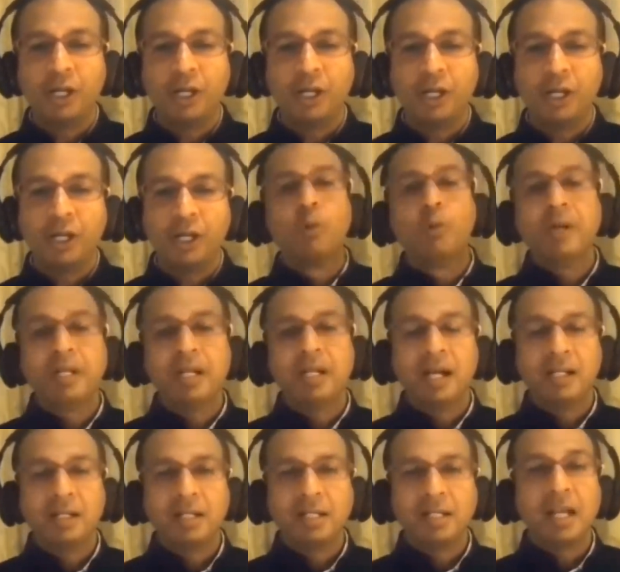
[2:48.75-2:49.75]
And the moment
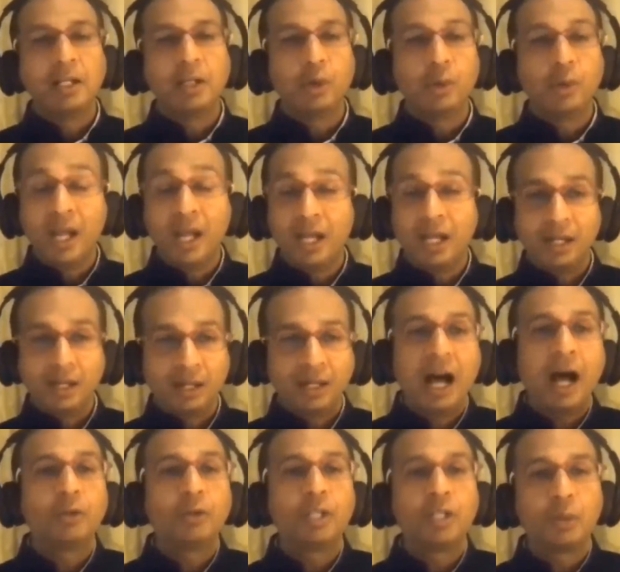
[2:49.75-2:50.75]
I tell you, hey,
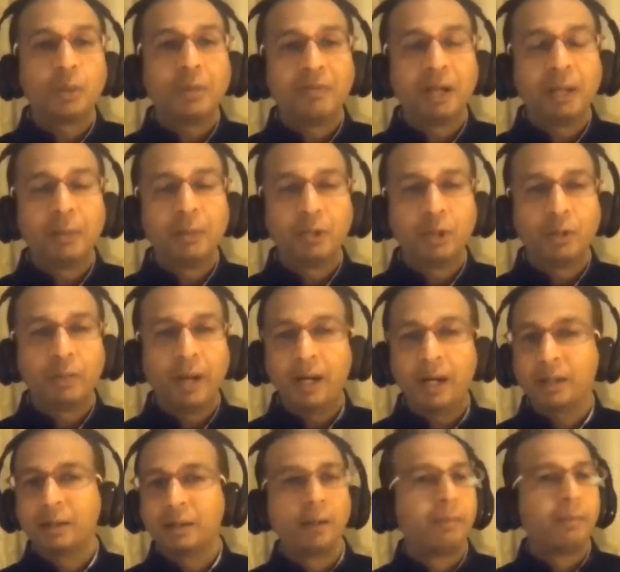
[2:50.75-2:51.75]
now this will be available to you,
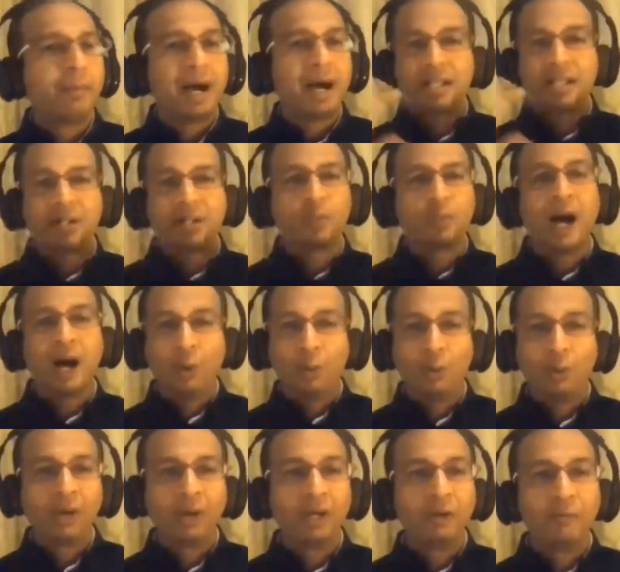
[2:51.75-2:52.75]
Mark, Mark says, wow,
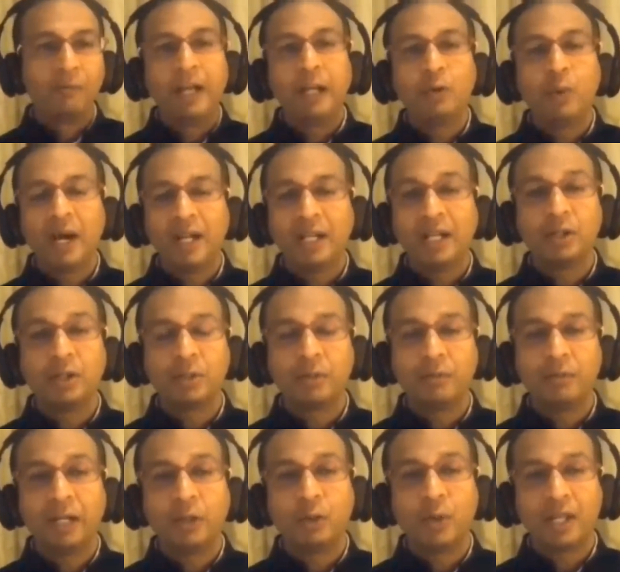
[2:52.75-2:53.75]
where do I need to,
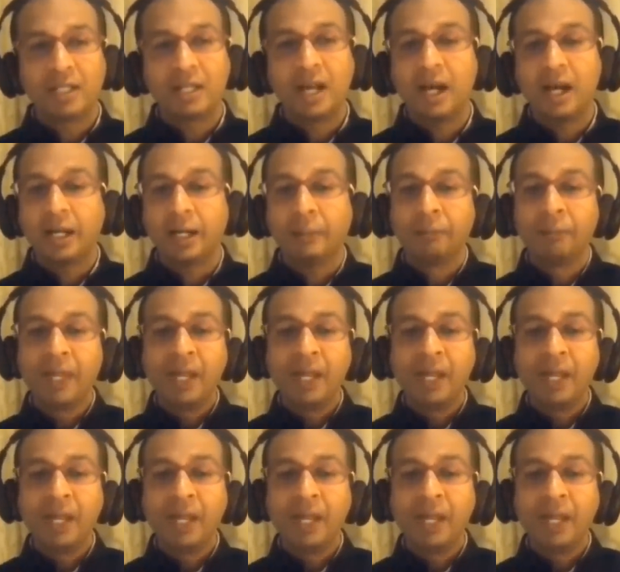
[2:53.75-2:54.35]
where do I sign?